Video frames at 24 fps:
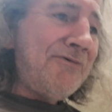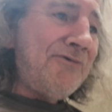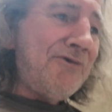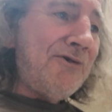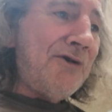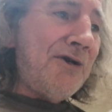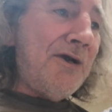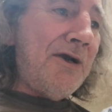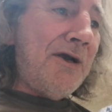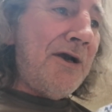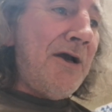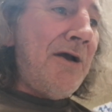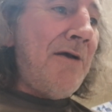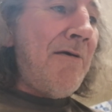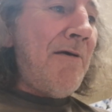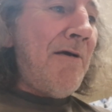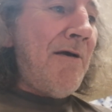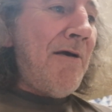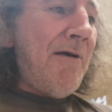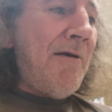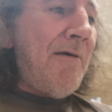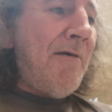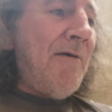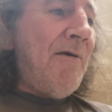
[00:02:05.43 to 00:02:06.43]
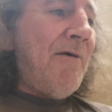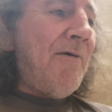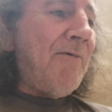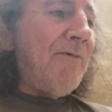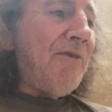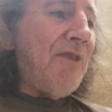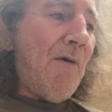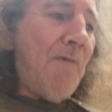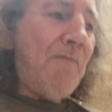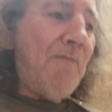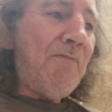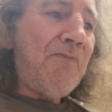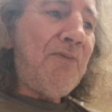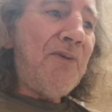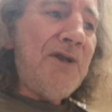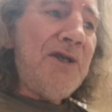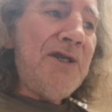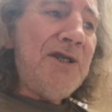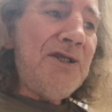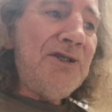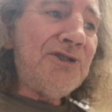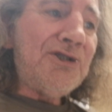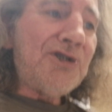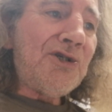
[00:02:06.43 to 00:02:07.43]
For the
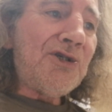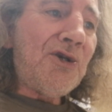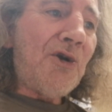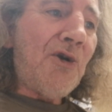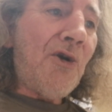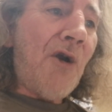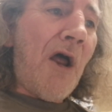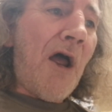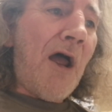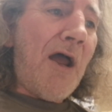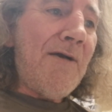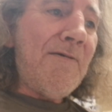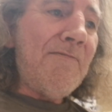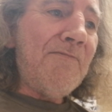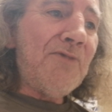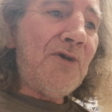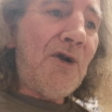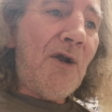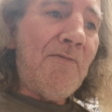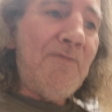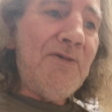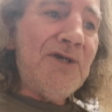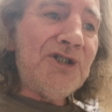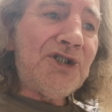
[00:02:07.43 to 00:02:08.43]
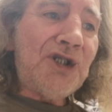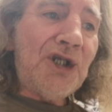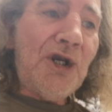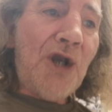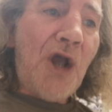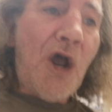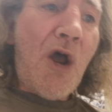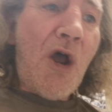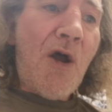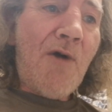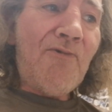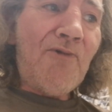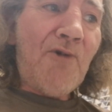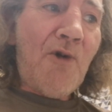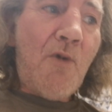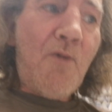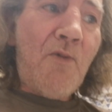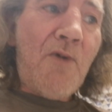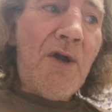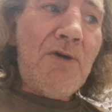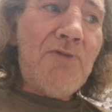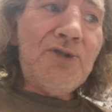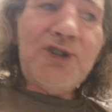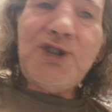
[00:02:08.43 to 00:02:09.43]
police crime commissioner, Will
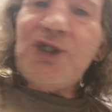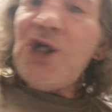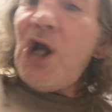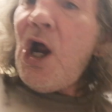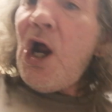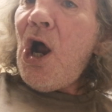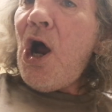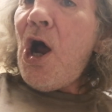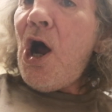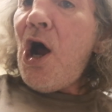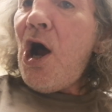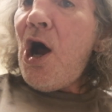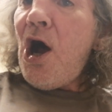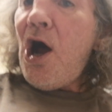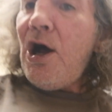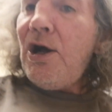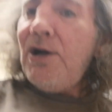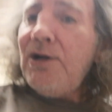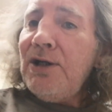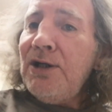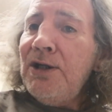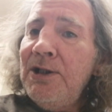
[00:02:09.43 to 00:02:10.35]
Wiltshire.